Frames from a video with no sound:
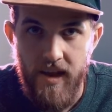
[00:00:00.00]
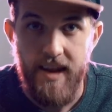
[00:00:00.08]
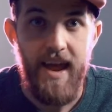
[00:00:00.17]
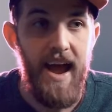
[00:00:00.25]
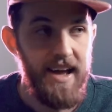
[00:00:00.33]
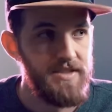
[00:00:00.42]

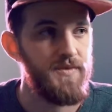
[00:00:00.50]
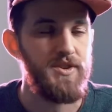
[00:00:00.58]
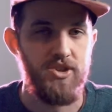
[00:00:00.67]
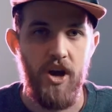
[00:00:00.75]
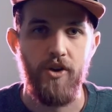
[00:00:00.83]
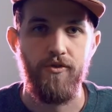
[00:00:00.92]
And as a
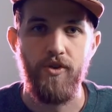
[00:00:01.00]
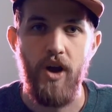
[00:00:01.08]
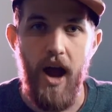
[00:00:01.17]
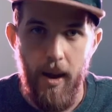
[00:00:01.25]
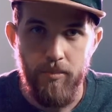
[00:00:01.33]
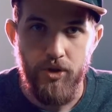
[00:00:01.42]
photographer,
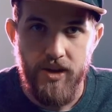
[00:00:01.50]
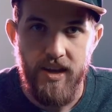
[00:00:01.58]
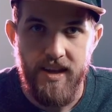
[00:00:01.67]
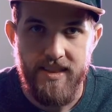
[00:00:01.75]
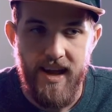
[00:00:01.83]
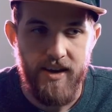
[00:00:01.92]
I'm
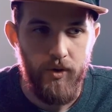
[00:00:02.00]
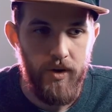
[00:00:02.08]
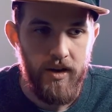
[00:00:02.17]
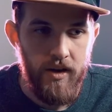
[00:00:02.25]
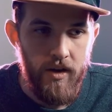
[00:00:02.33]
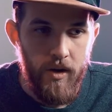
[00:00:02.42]
looking at that
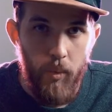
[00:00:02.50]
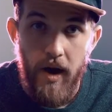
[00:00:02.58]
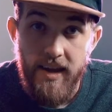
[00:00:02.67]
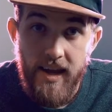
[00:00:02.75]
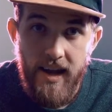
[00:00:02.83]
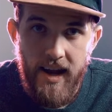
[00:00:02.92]
going,
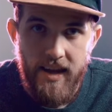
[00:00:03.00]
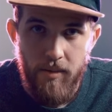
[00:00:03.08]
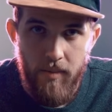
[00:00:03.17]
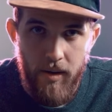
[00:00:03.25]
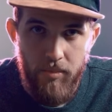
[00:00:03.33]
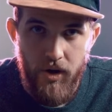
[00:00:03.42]
why can't I
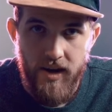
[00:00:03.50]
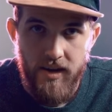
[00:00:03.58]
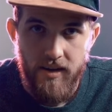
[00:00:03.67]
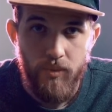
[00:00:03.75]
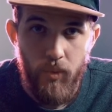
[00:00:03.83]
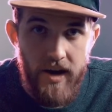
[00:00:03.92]
get my
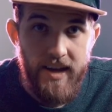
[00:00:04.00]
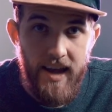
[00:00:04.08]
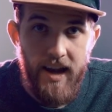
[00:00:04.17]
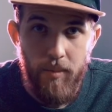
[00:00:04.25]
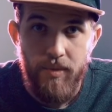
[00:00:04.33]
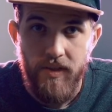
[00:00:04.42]
break? Why
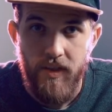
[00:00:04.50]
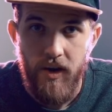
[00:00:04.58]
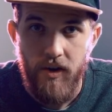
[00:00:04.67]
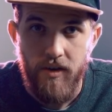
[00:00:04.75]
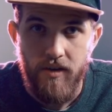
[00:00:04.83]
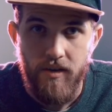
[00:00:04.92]
can't I be
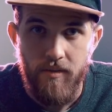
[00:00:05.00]
there?